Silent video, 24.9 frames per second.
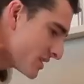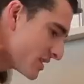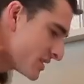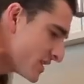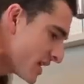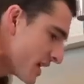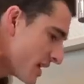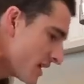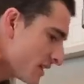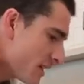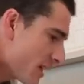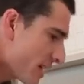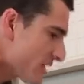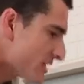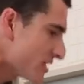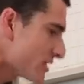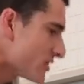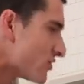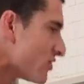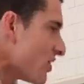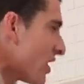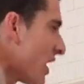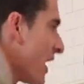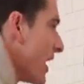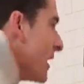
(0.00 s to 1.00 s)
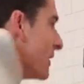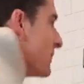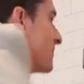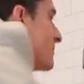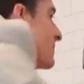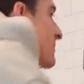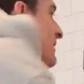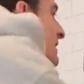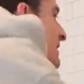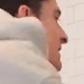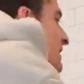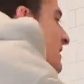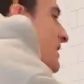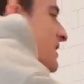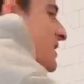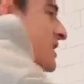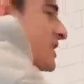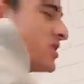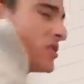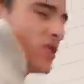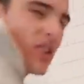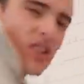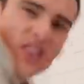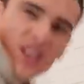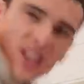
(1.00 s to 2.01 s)
to sanitize and dry,
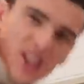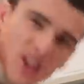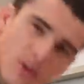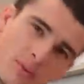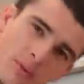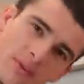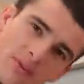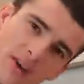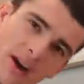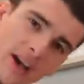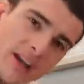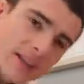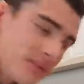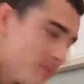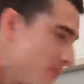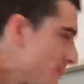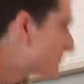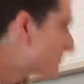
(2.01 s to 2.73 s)
so I think it'll be fine.